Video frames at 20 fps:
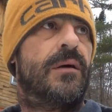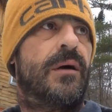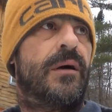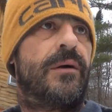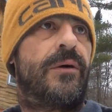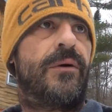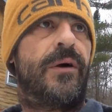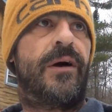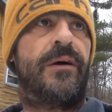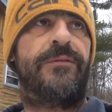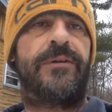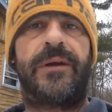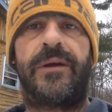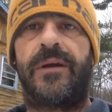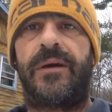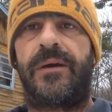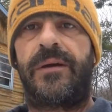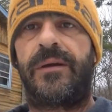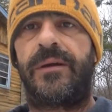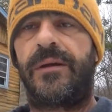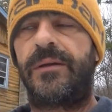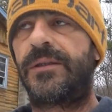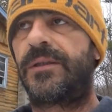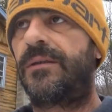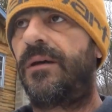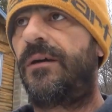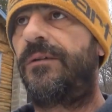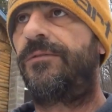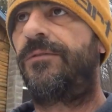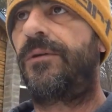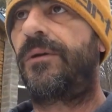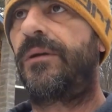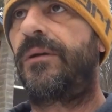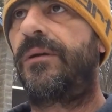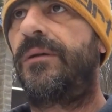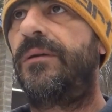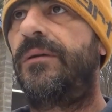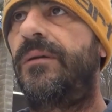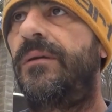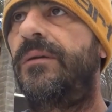I don't have any editing software.
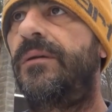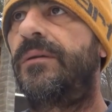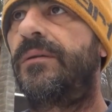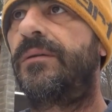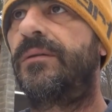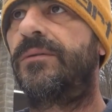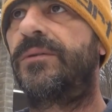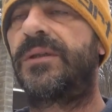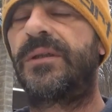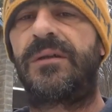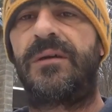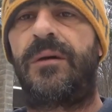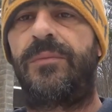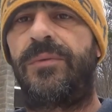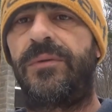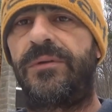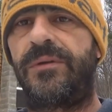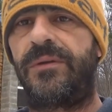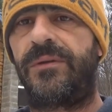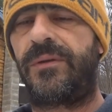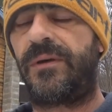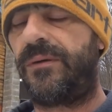There was a couple of you